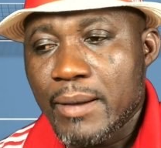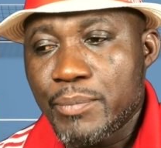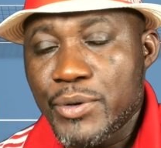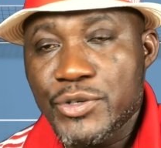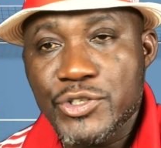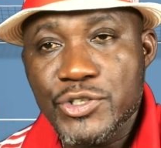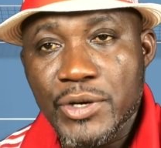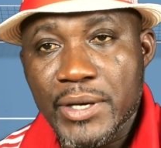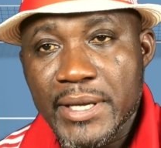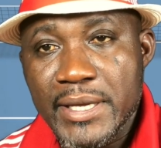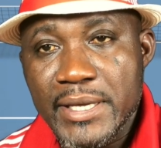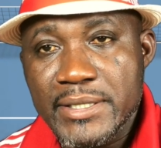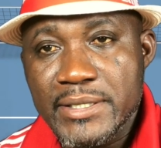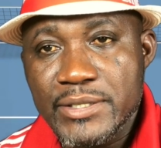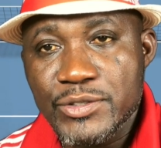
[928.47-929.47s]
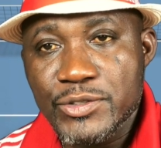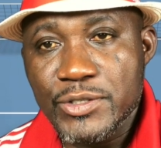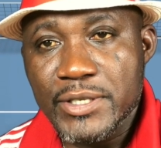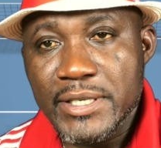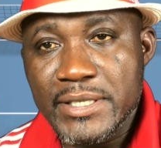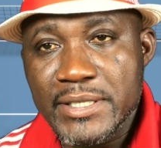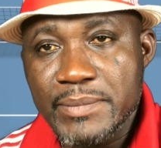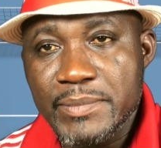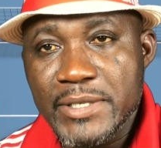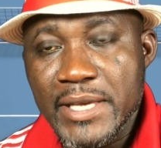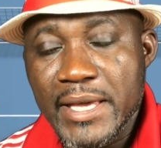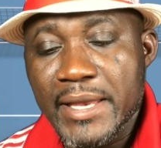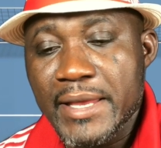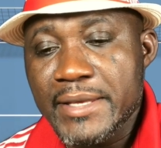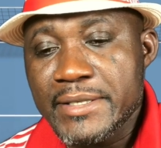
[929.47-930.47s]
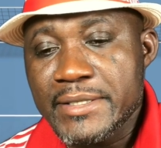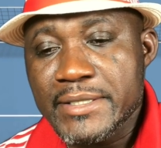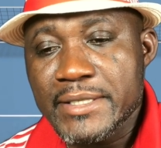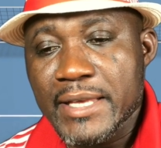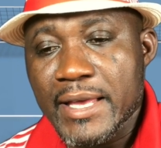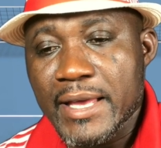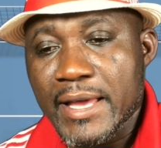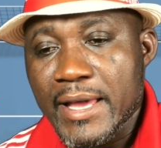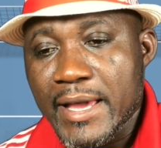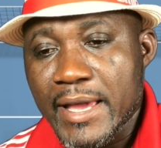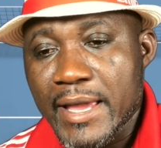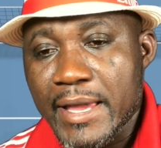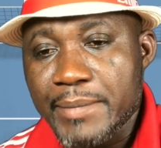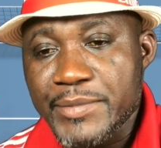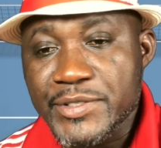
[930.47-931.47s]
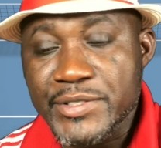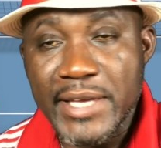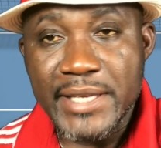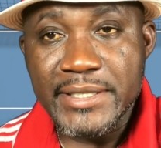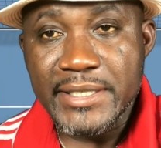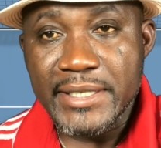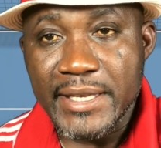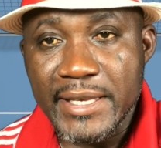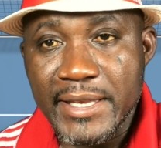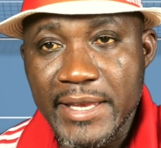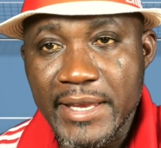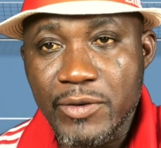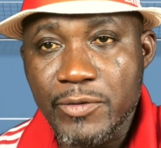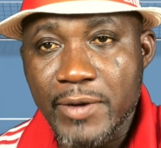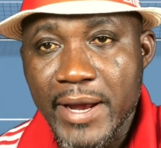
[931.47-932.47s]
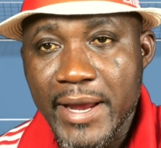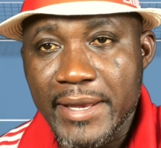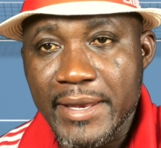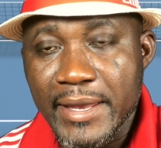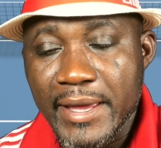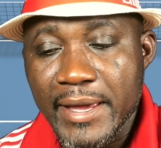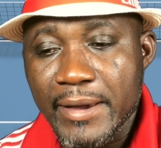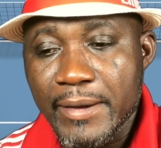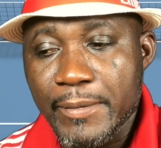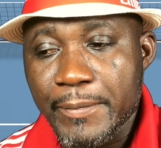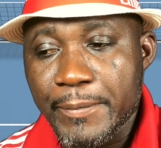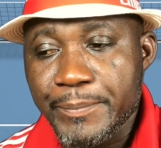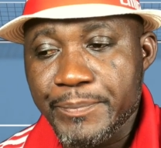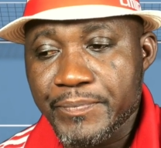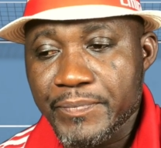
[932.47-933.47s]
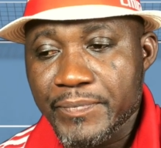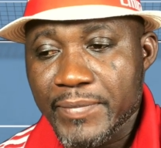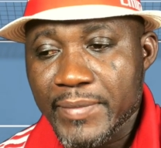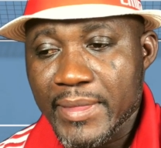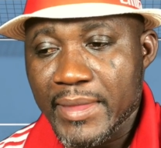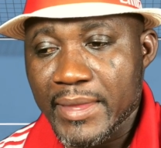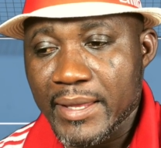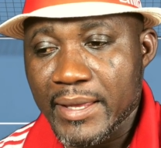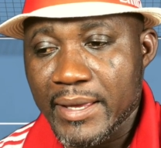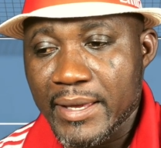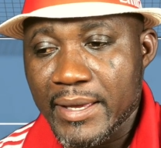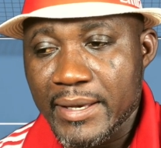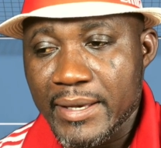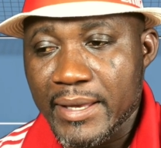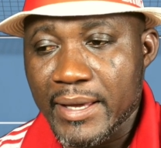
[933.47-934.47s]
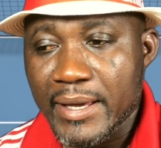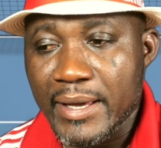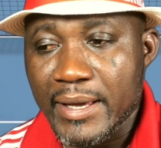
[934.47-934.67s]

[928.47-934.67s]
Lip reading: Put your kids in junior team tennis. I am starting a league right now, and